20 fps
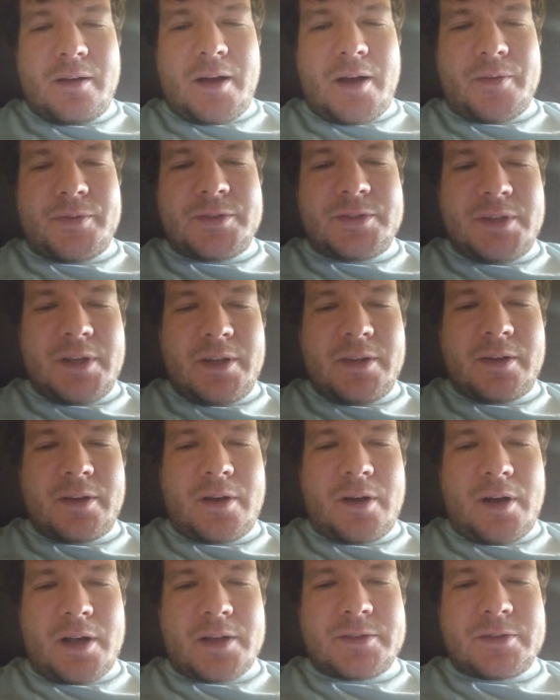I've seen the
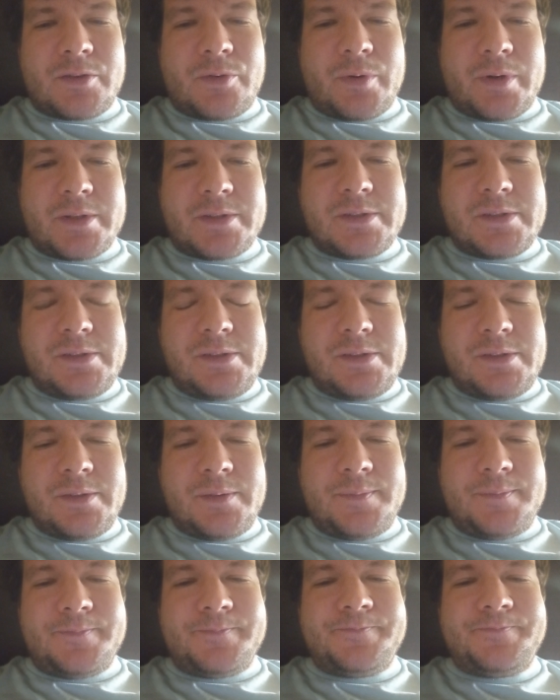consequences.
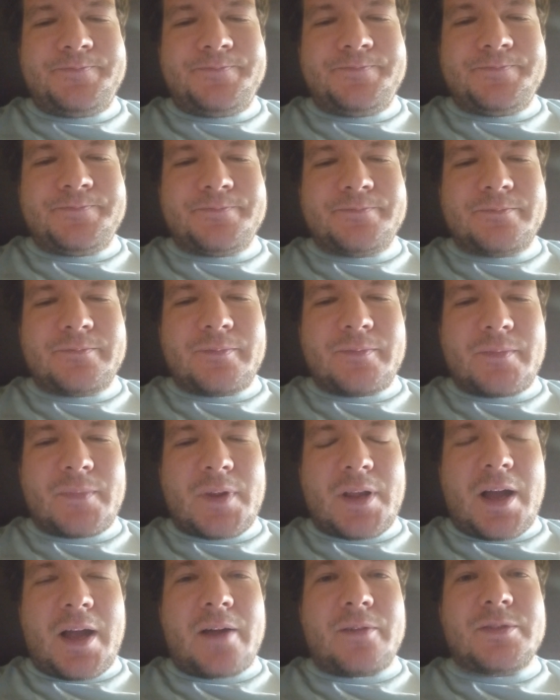
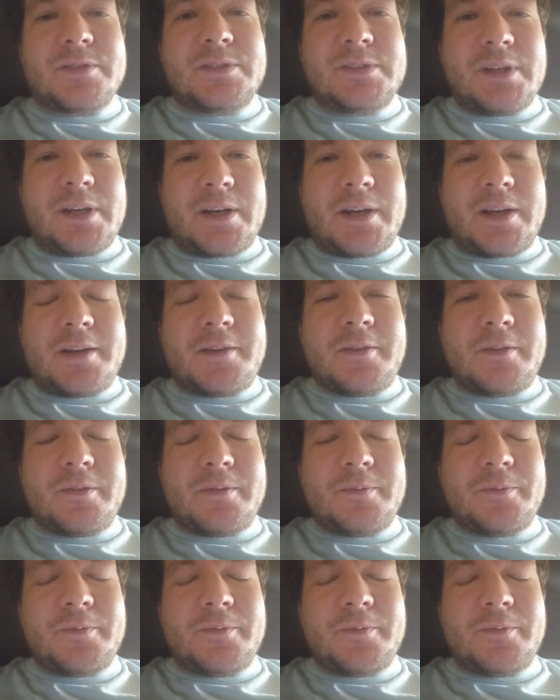I have seen it